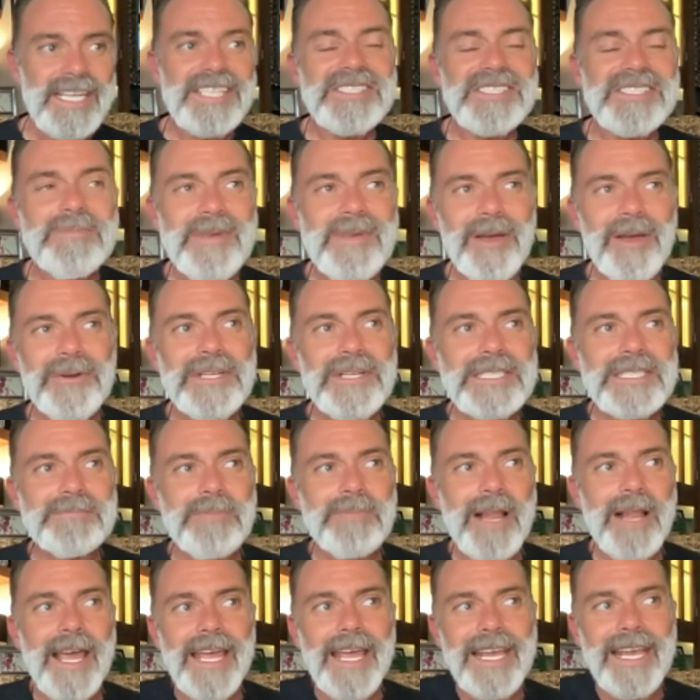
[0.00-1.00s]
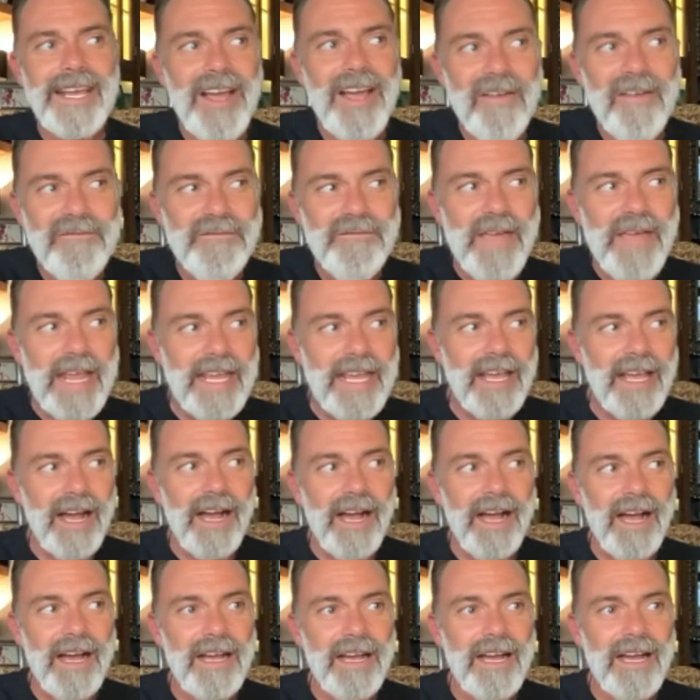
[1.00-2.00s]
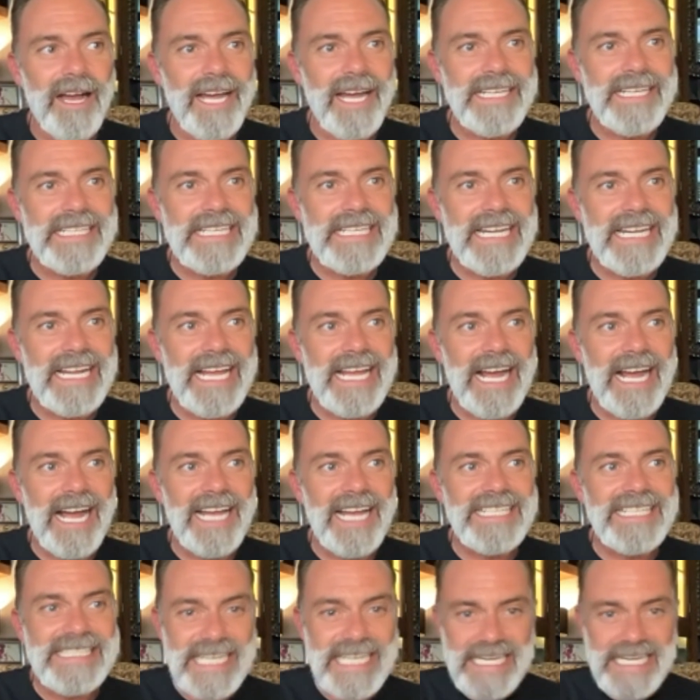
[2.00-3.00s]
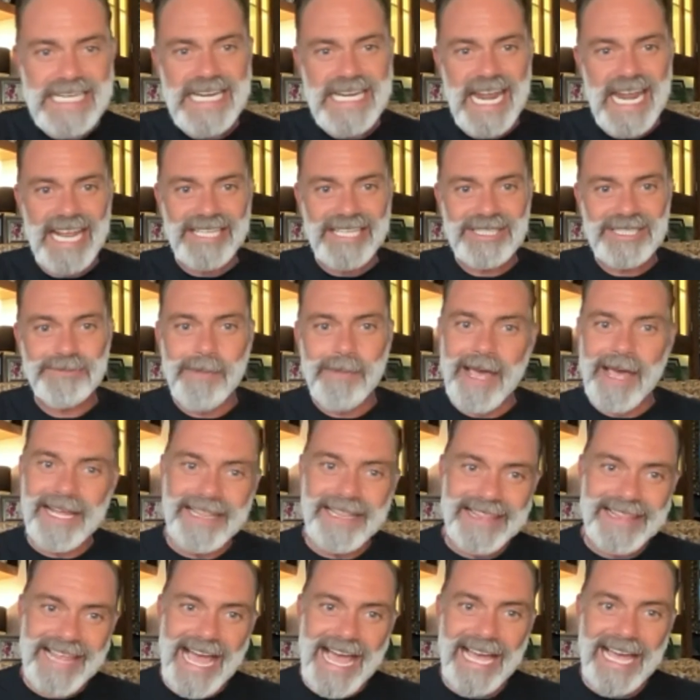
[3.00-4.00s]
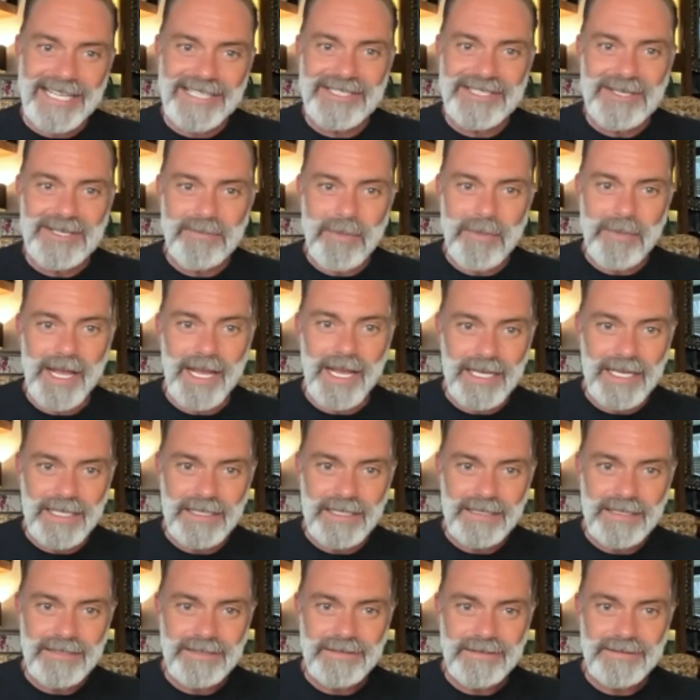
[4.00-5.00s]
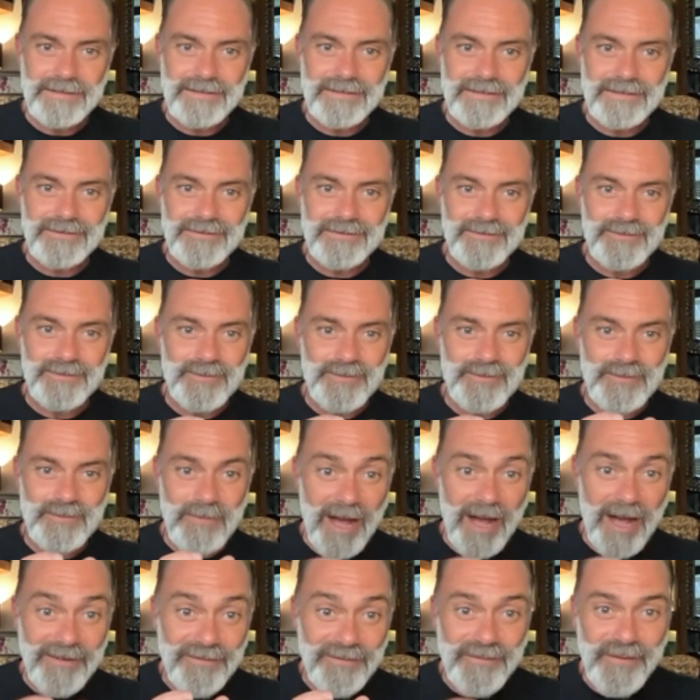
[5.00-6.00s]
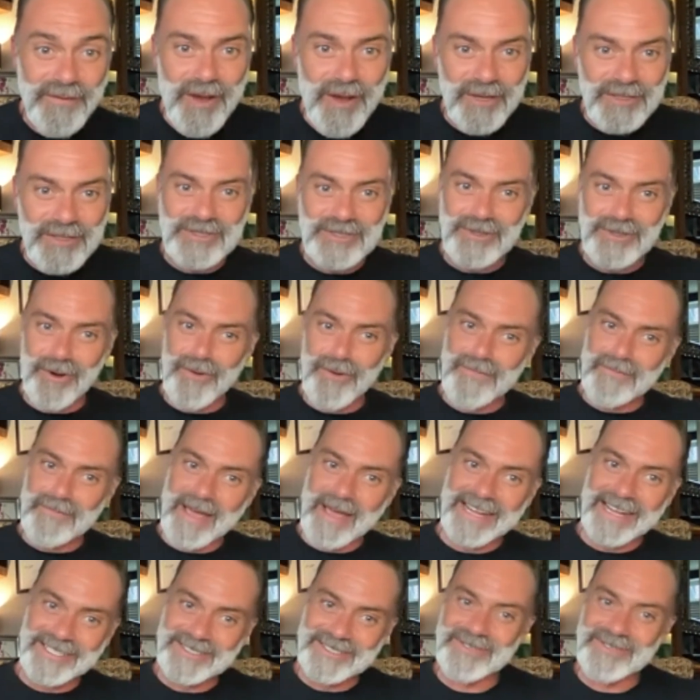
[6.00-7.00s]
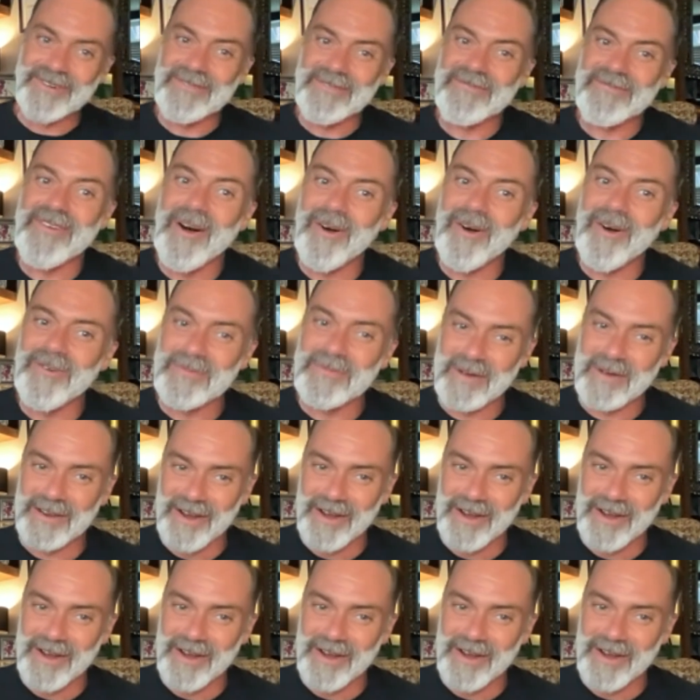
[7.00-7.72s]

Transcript: To be honest, playing a vicar, I didn't expect that to be my first sort of major involvement.